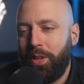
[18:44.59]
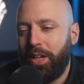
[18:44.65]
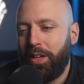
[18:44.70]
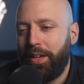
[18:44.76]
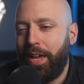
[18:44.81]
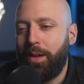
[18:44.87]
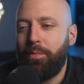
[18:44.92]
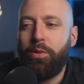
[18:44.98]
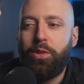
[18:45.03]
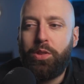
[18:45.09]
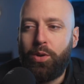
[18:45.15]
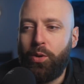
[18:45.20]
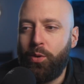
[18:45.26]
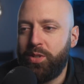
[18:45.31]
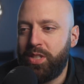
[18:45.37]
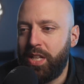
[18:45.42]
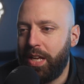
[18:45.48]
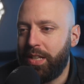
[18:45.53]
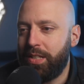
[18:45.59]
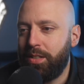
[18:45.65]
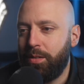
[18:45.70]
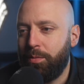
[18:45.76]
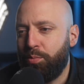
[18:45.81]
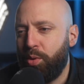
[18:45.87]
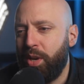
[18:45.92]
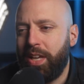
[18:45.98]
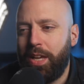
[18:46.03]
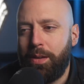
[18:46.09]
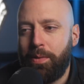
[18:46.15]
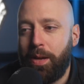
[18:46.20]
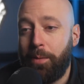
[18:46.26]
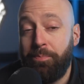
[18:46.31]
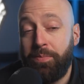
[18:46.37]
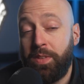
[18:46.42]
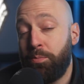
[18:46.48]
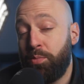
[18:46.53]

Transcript: like Game of Thrones had Breaking Bad.